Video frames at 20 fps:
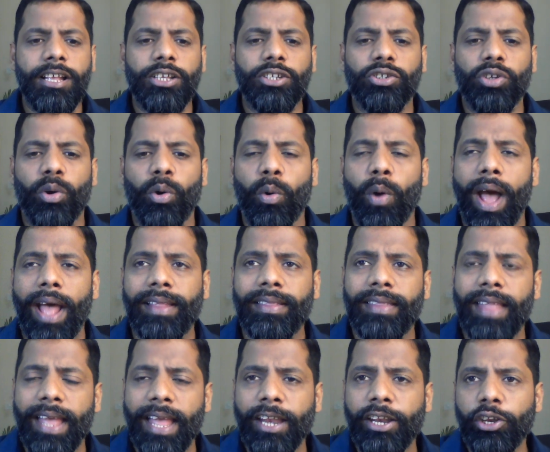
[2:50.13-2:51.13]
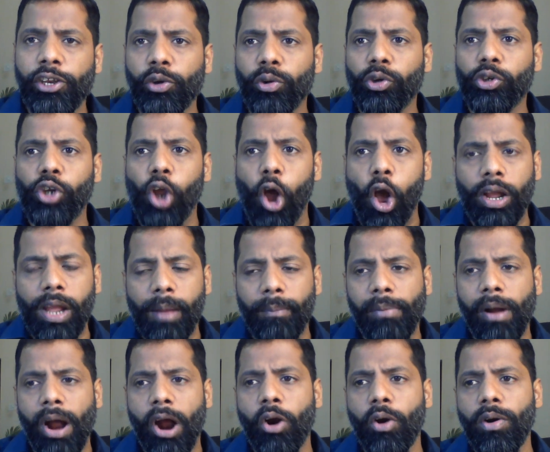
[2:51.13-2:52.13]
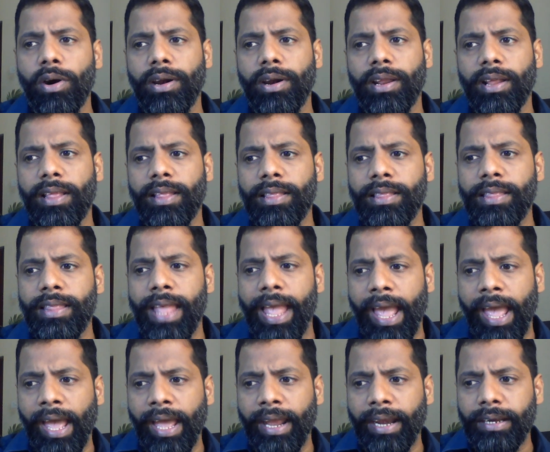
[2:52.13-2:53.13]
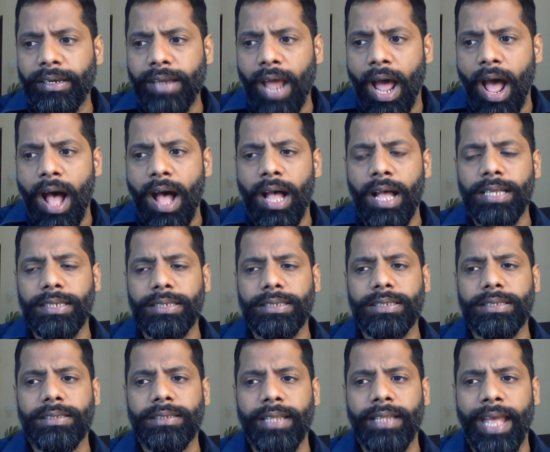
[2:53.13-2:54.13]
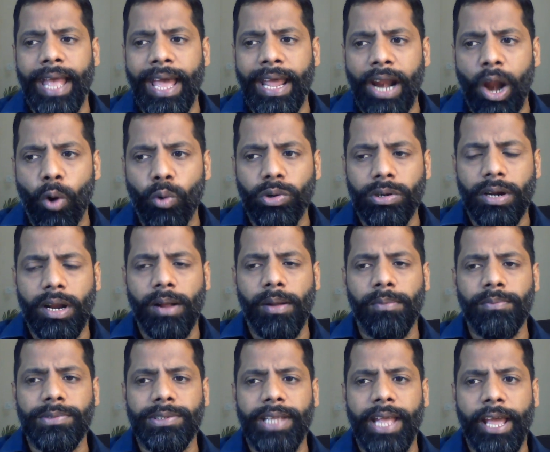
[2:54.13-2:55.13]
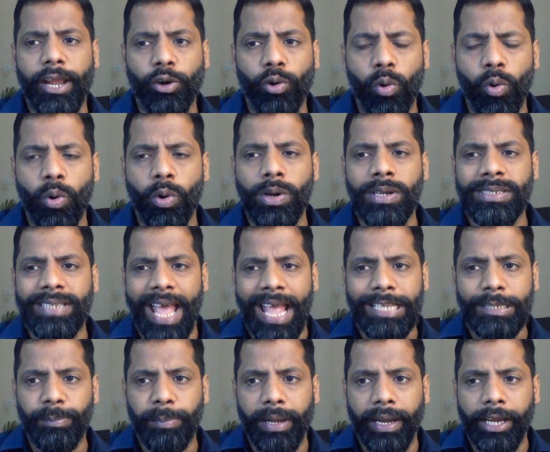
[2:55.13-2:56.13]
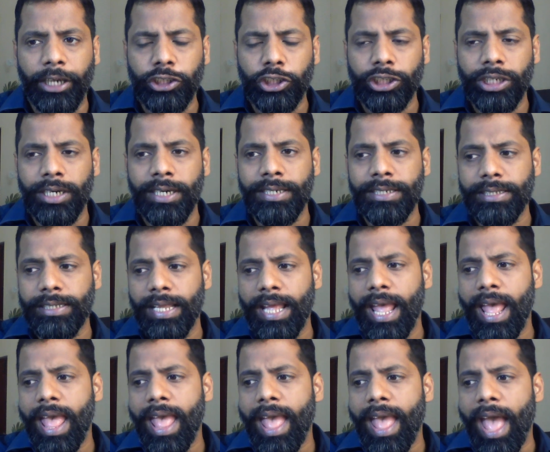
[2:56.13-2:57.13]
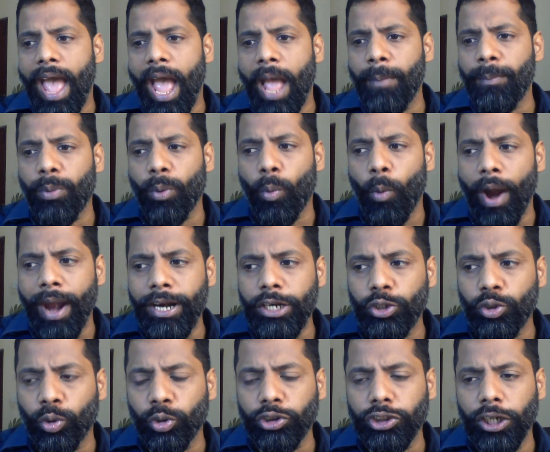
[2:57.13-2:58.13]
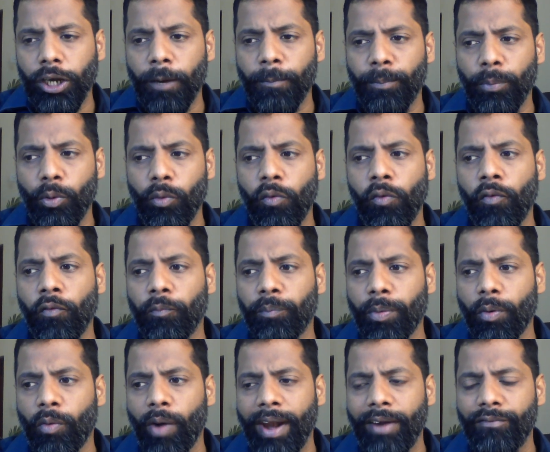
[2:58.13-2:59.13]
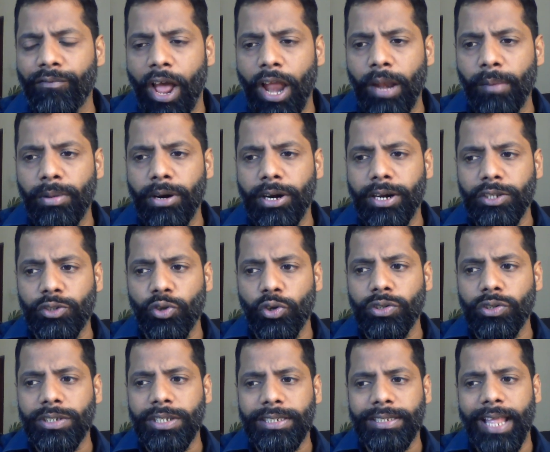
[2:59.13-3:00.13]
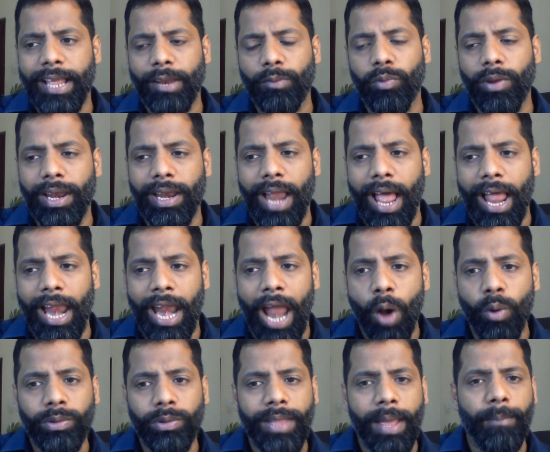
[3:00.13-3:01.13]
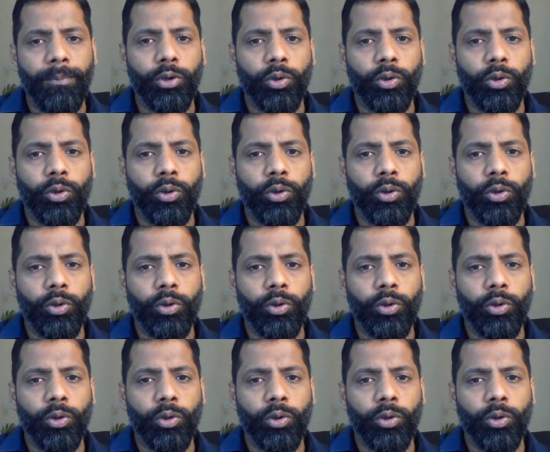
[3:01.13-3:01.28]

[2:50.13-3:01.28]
So, and then you talk about their tasks, their outcomes, their goals, aspirations, and provide social proof, provide valuable resources that will allow them